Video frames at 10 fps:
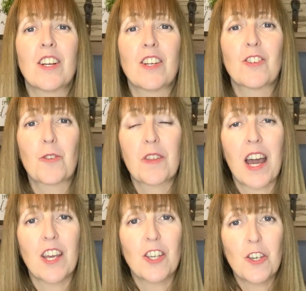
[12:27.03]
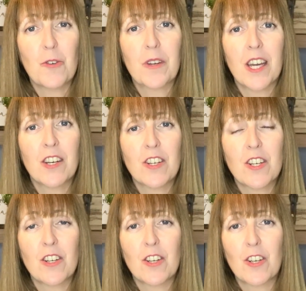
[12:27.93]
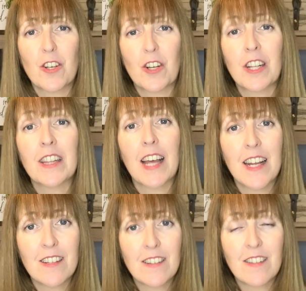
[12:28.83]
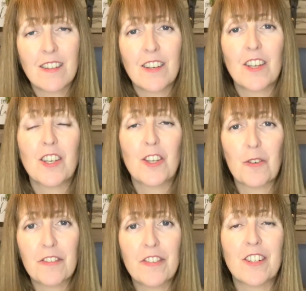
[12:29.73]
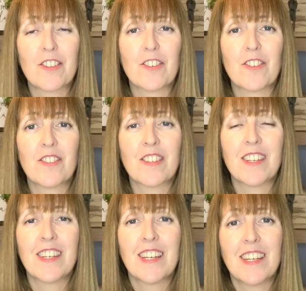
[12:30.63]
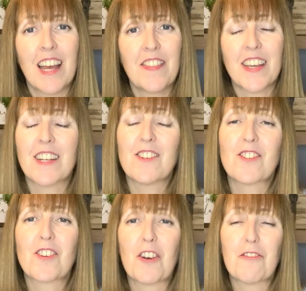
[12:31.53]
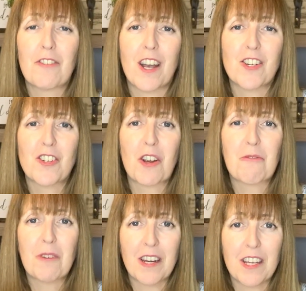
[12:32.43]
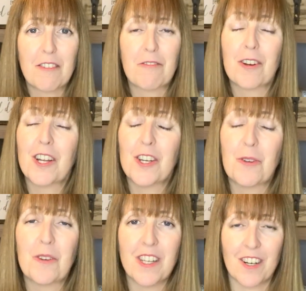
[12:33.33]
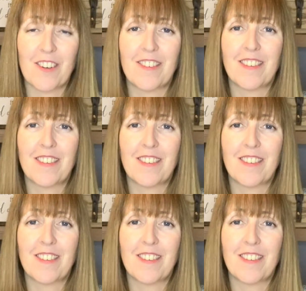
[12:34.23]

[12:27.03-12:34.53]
so that you can cleanse your filters and they can start fresh, ready for a new year.